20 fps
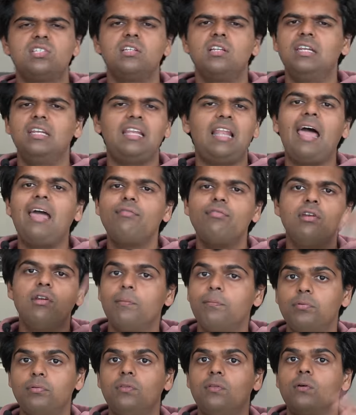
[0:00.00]
liven
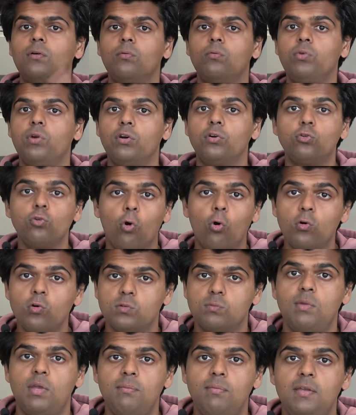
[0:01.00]
up the rear
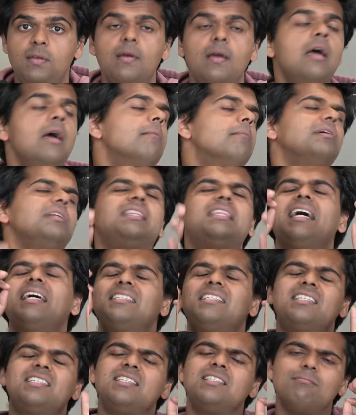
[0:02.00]
doors maybe, but that
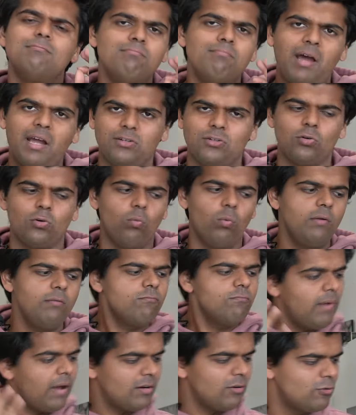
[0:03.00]
doesn't matter. What
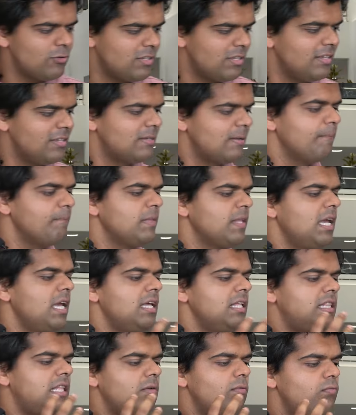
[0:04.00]
matters is
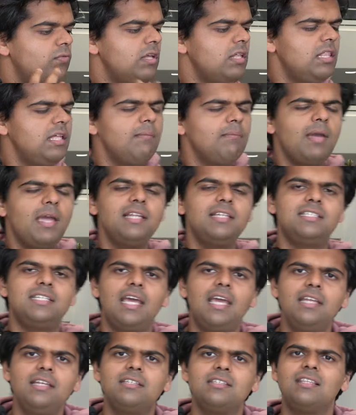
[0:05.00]
they really
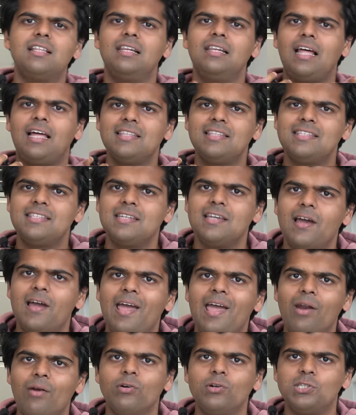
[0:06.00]
maintained the Lancia
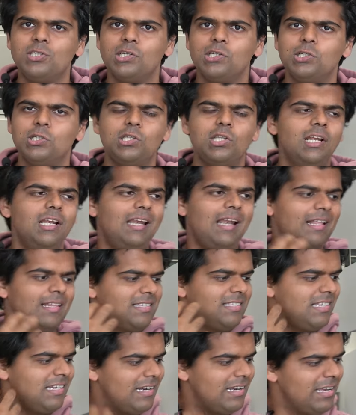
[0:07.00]
heritage, the
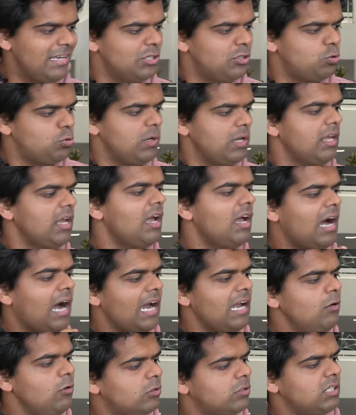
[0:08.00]
Lancia history.
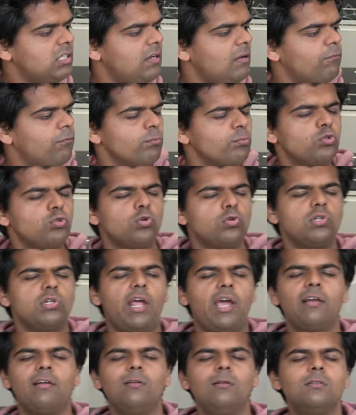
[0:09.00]
I looked at it from certain
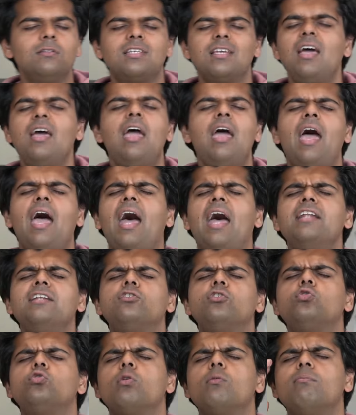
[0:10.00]
angles
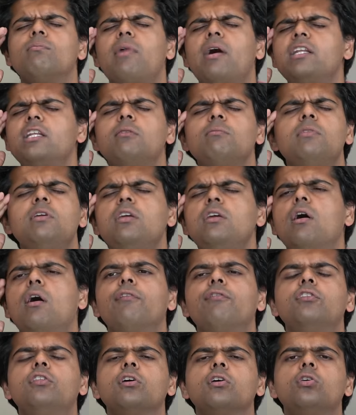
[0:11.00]
and it reminded me
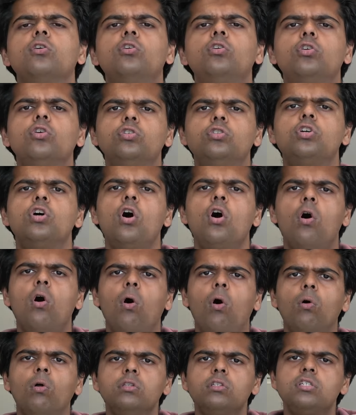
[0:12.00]
of the good
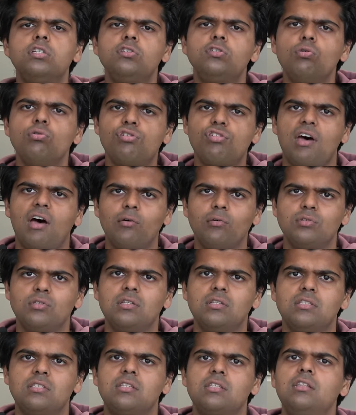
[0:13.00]
old
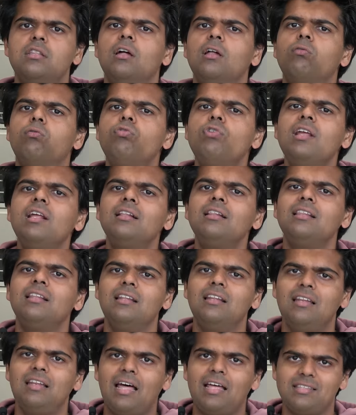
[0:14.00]
2000s, the real
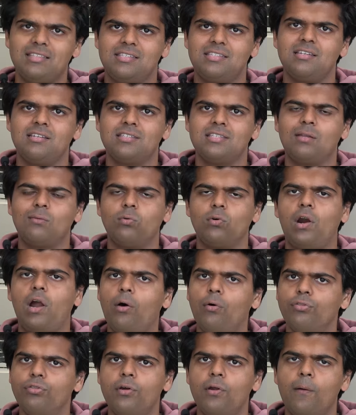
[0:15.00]
Lancias that were
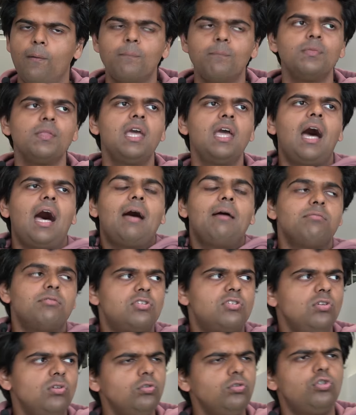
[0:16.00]
out there. I'm
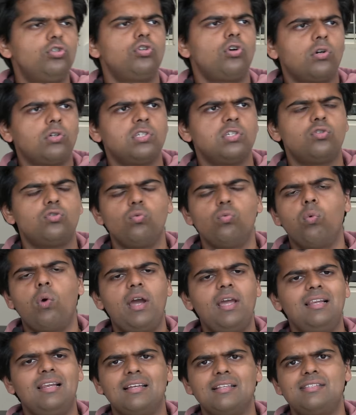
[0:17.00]
still shocked as to
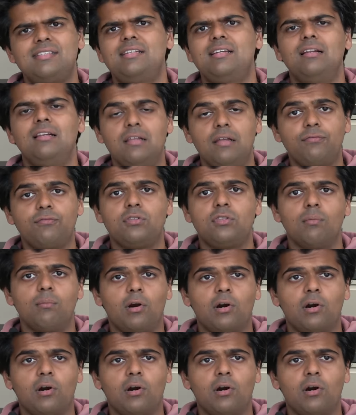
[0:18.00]
why Lancia left the